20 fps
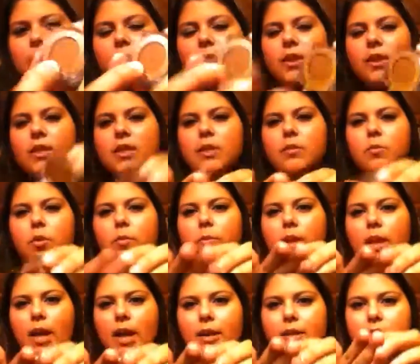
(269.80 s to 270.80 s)
but this is more
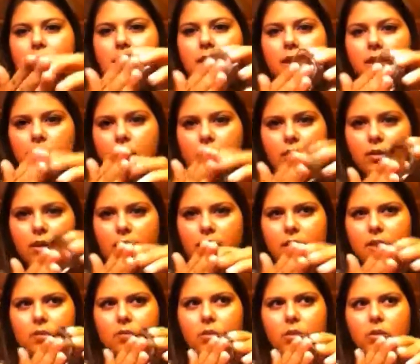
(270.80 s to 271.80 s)
plastic. I
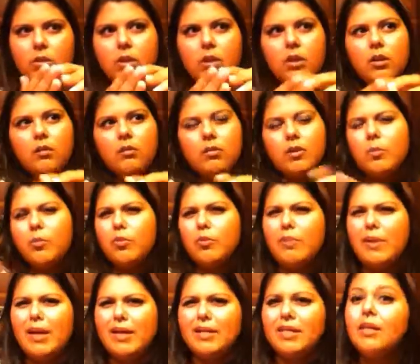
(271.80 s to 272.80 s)
guess well, they're both
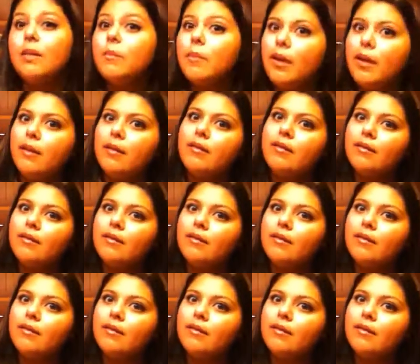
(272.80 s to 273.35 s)
plastic mine.